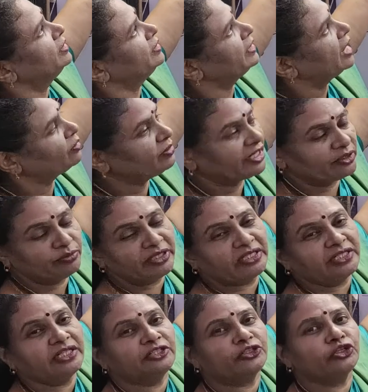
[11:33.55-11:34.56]
Now let
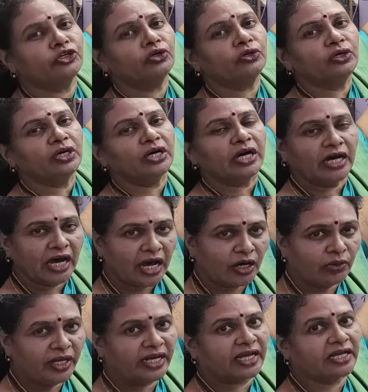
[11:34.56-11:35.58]
me teach you
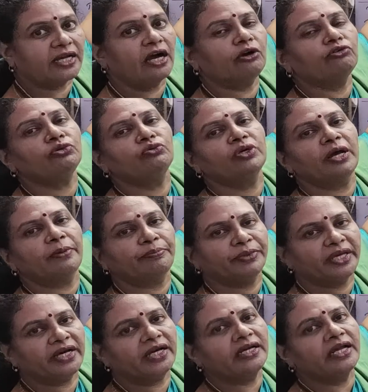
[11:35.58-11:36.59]
how an account would
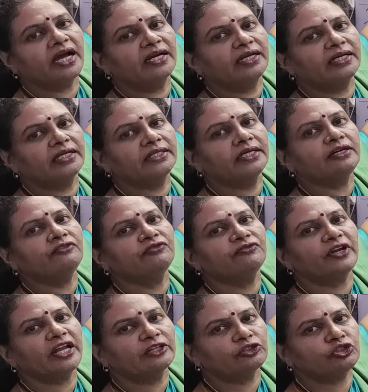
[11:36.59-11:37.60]
appear under the
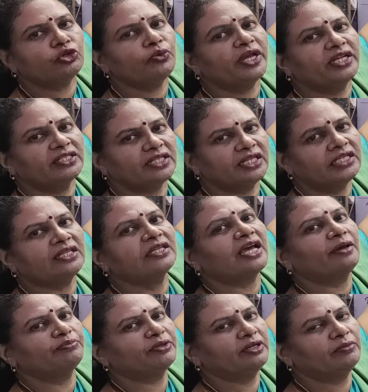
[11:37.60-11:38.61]
fluctuating
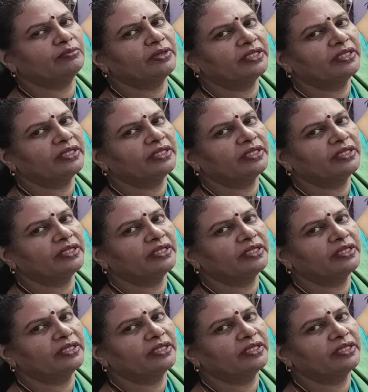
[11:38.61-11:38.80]
capital